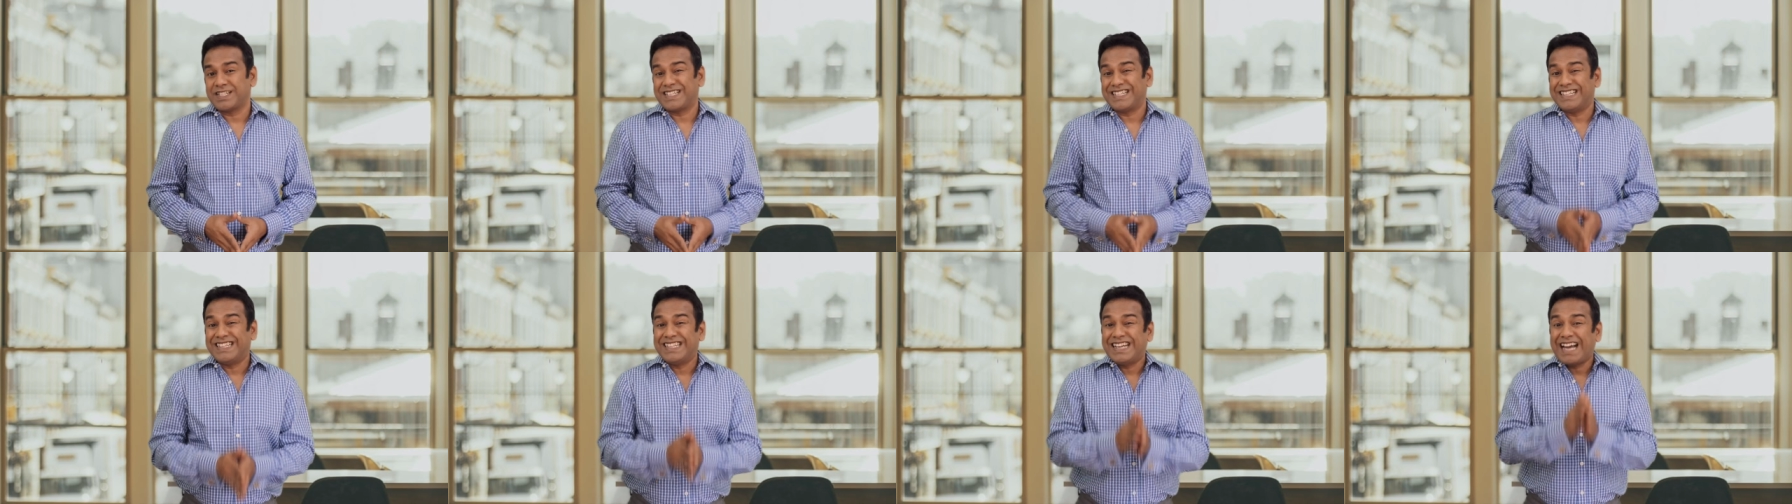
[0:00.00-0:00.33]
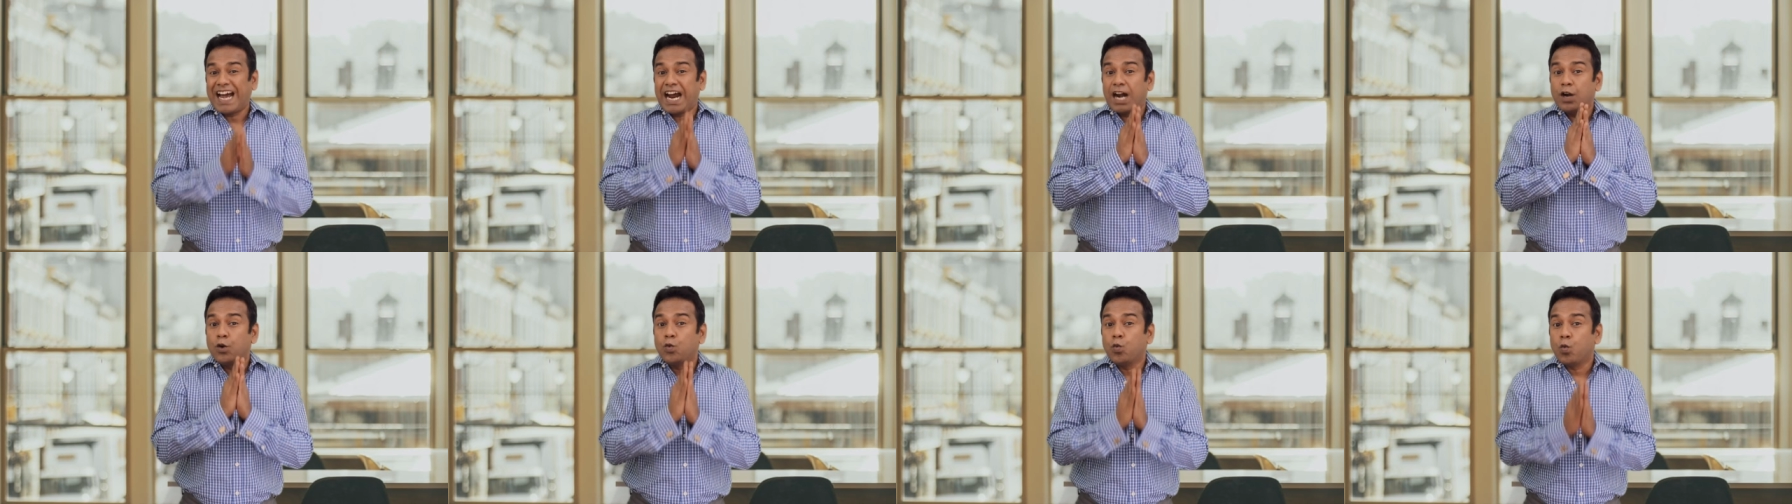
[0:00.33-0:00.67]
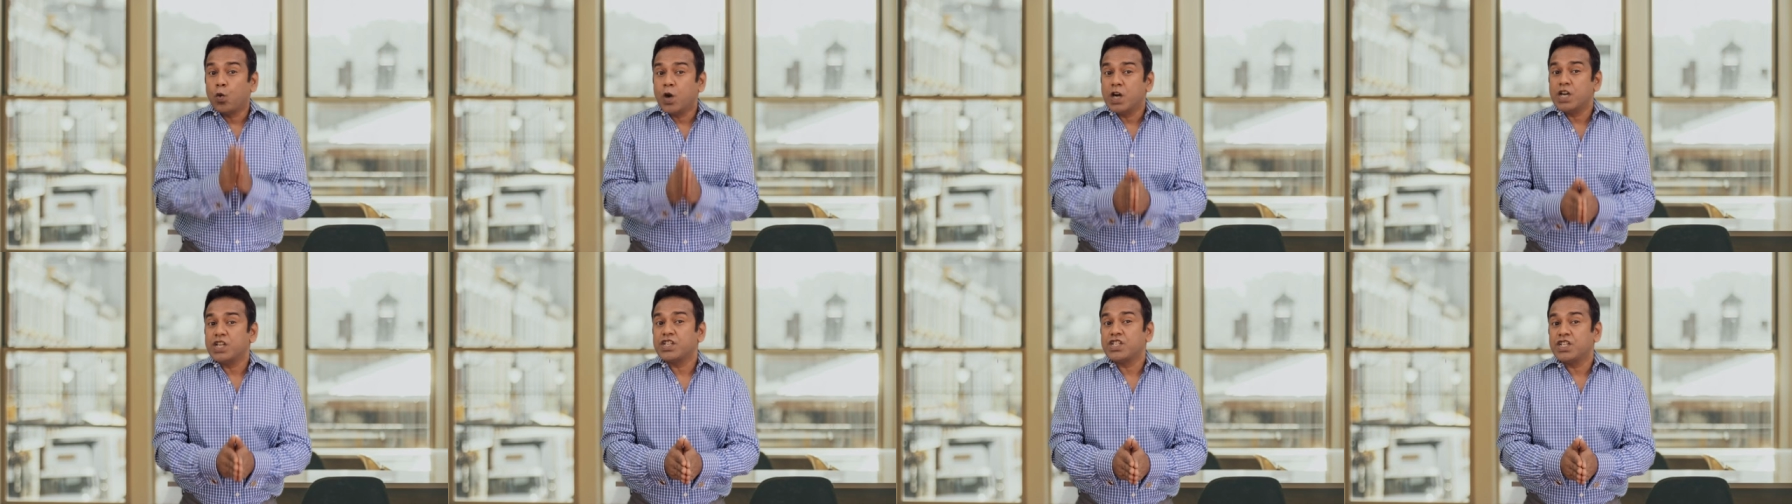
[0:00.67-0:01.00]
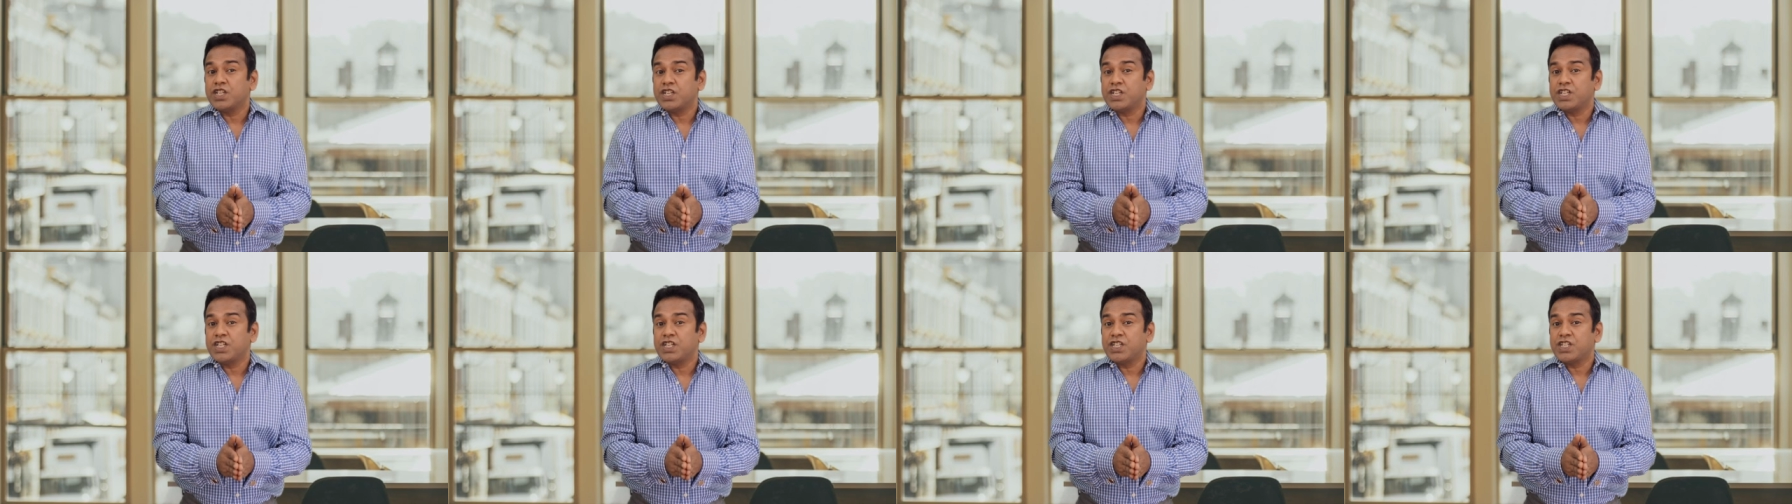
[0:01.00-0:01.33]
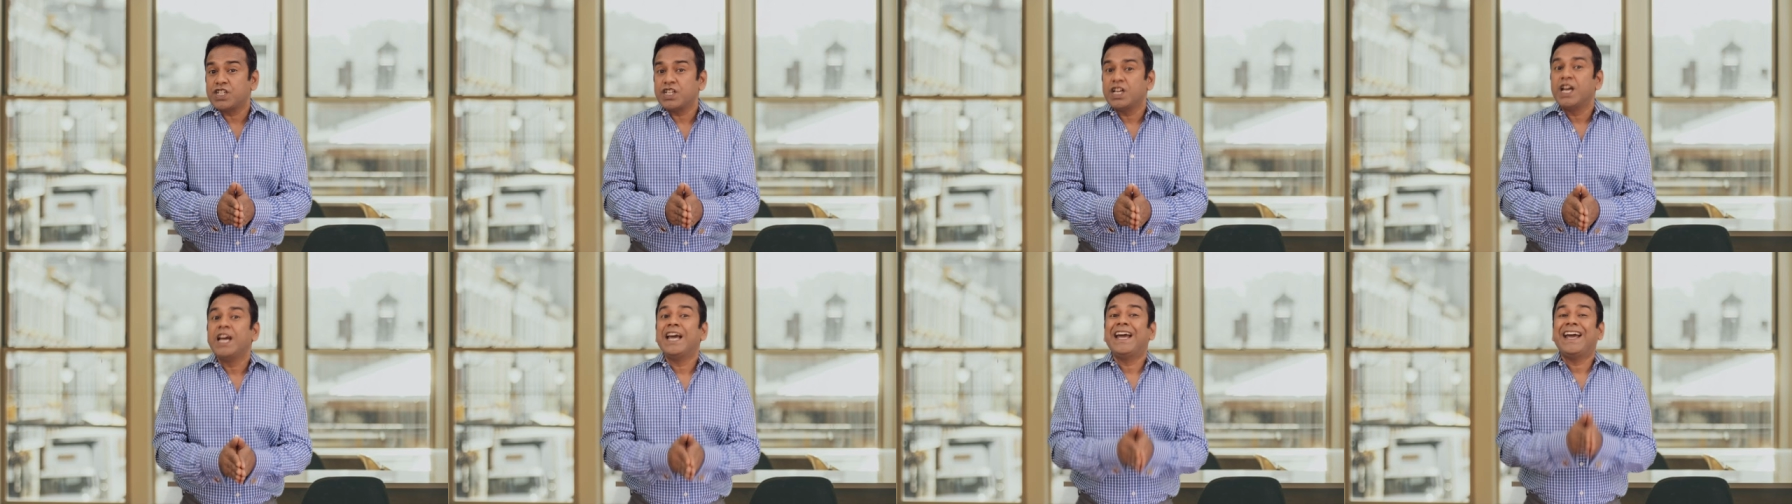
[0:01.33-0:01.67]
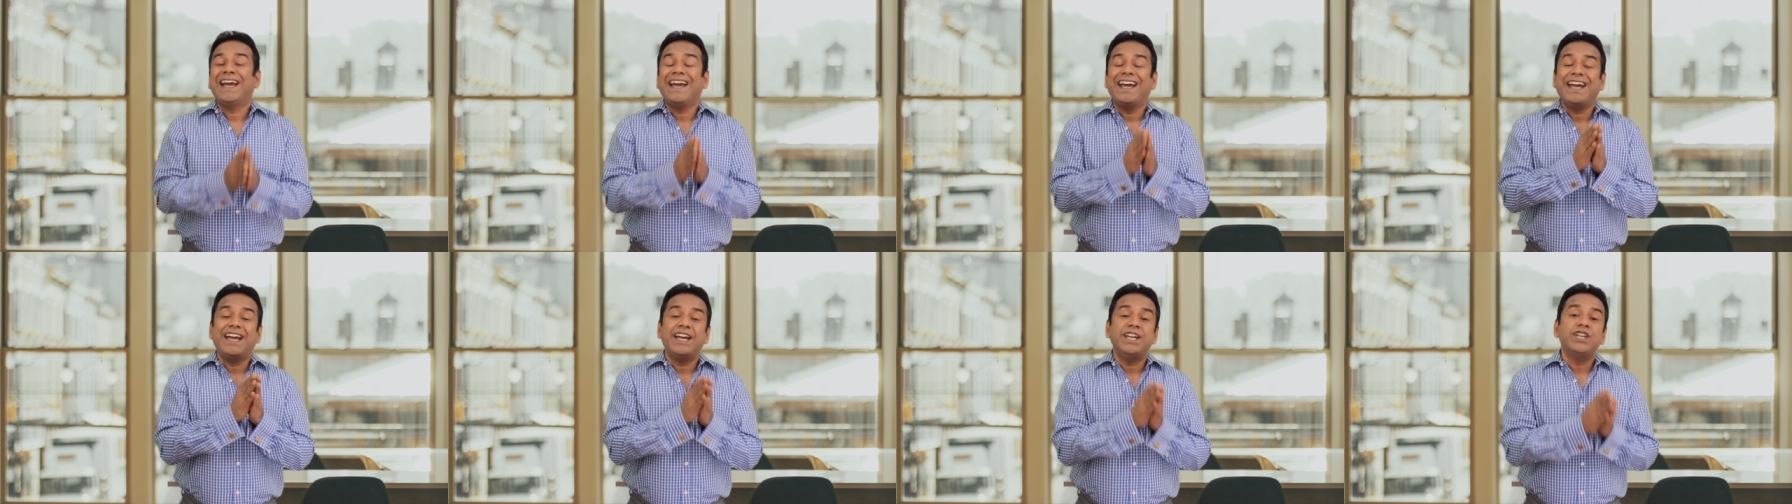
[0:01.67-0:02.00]
Turn adversities
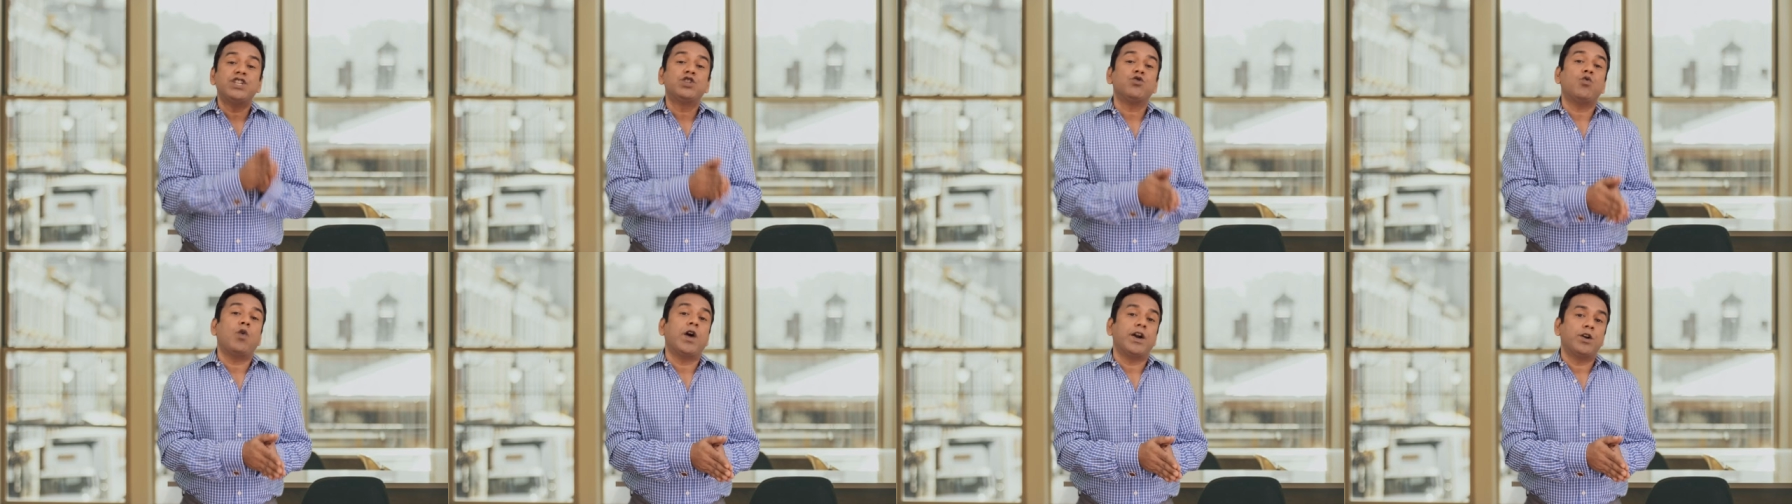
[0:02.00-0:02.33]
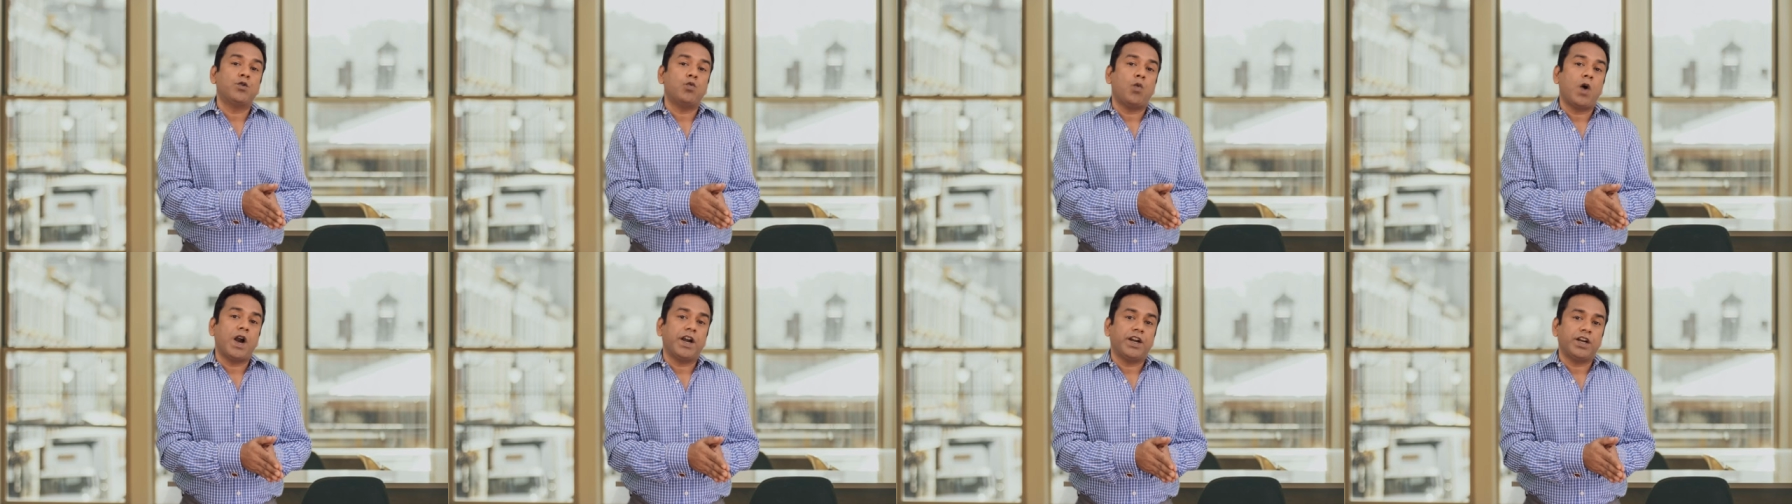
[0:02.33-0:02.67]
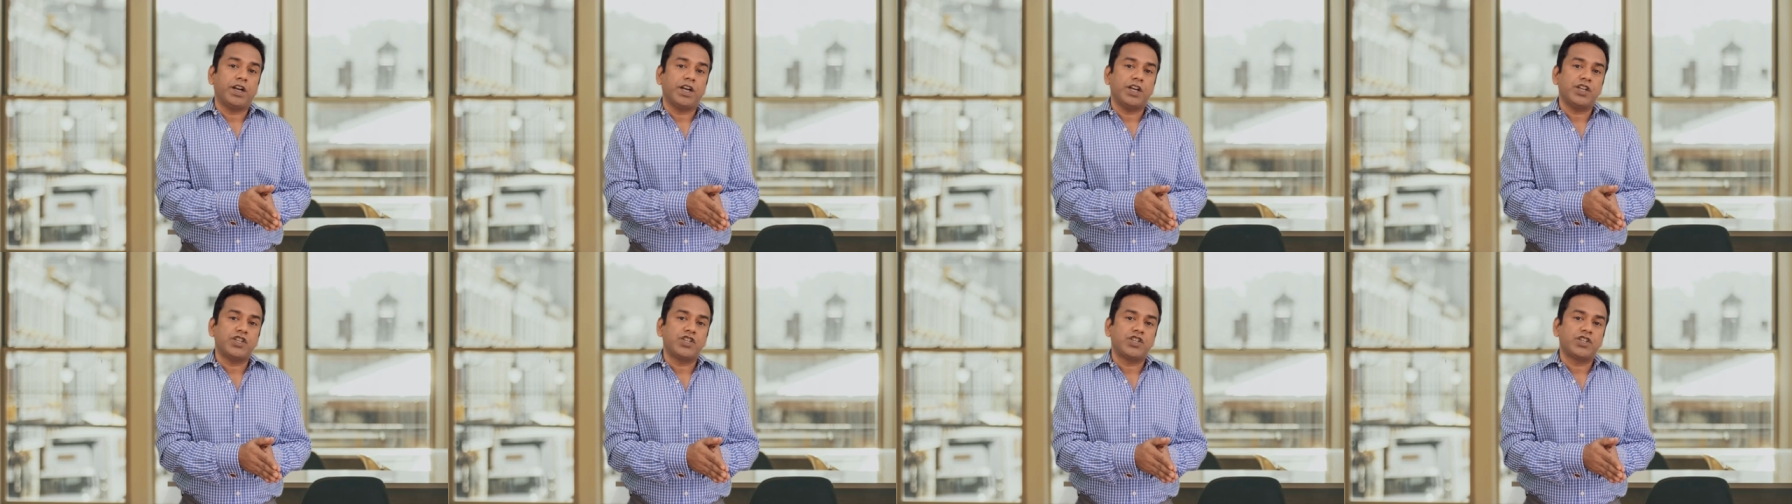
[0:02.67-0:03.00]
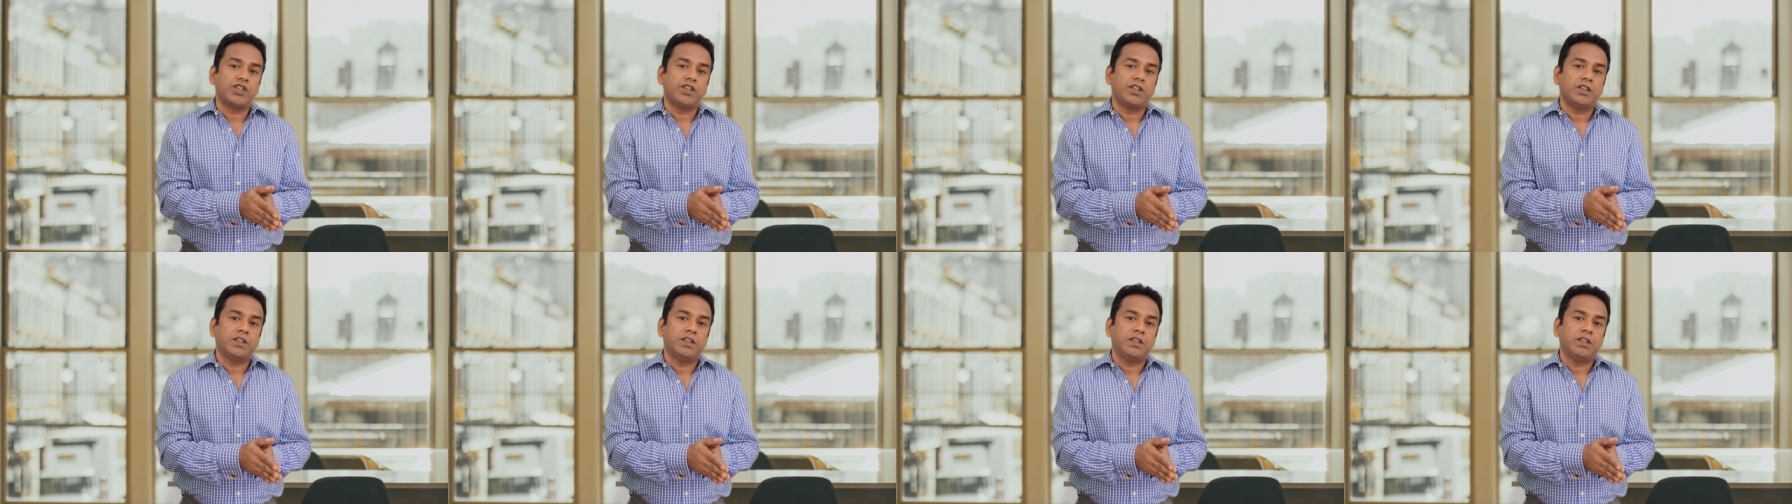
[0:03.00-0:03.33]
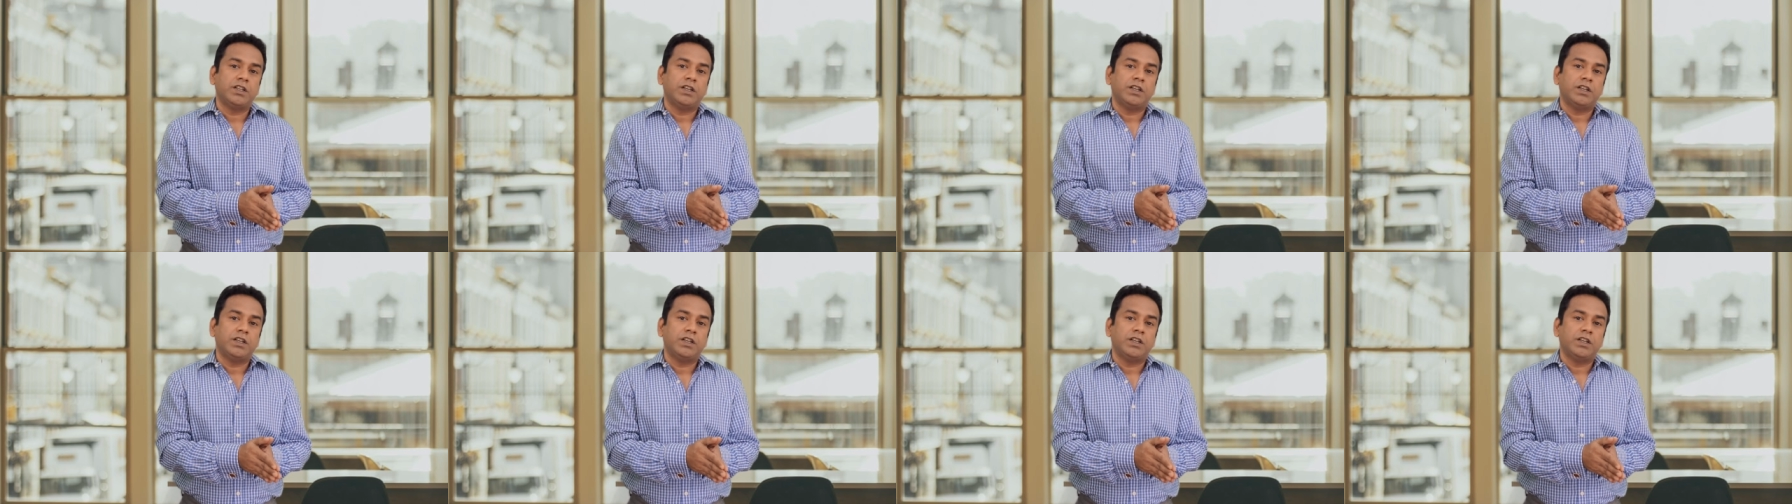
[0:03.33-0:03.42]
into advantage.